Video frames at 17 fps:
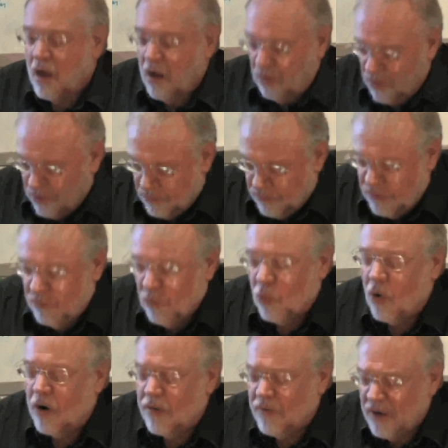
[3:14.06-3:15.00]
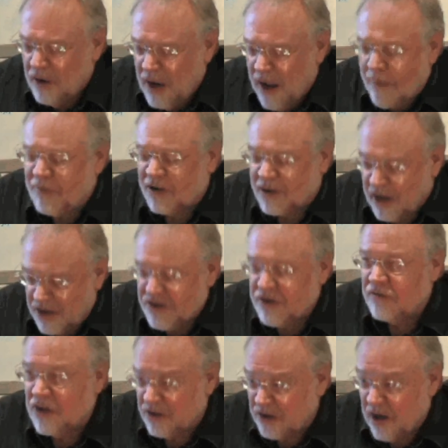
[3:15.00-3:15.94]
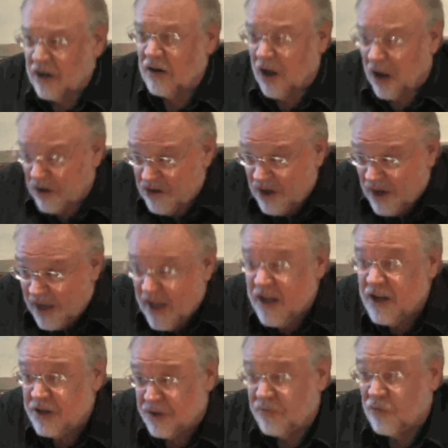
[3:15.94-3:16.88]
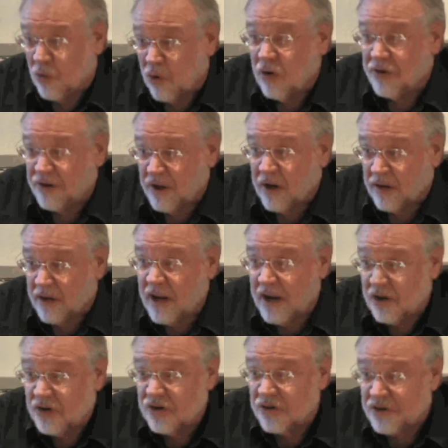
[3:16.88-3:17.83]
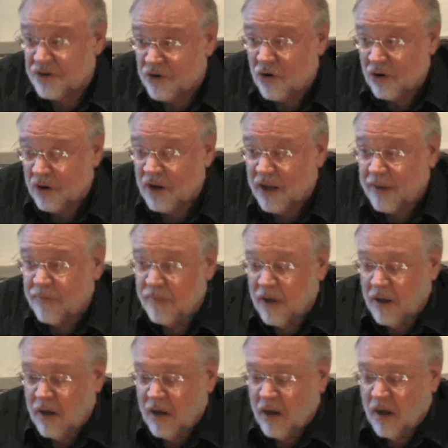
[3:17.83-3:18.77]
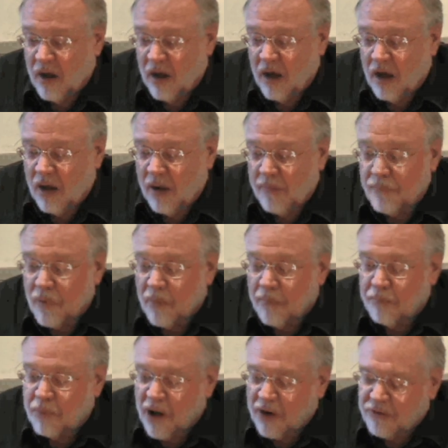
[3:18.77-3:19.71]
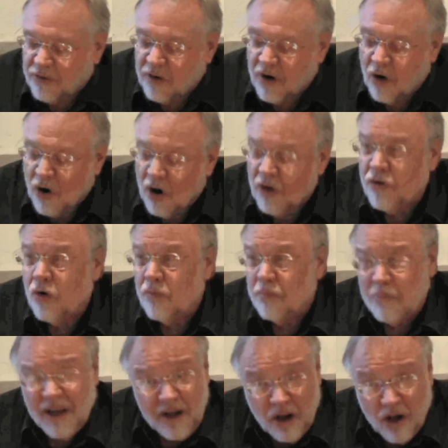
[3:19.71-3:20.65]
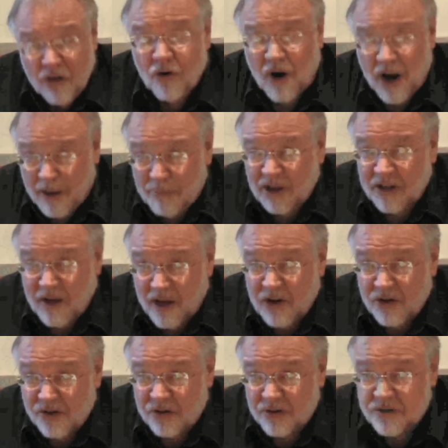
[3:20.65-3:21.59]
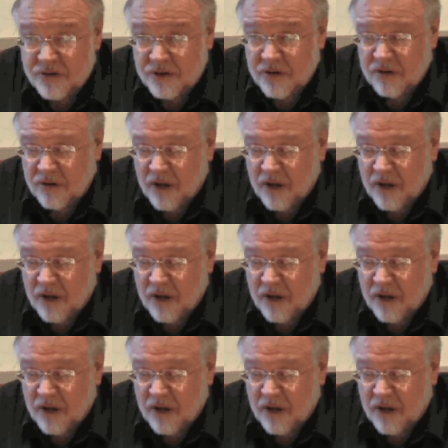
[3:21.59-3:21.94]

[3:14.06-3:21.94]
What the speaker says: But one of the applications of the technology is for authentication, certainly. But there are many other applications.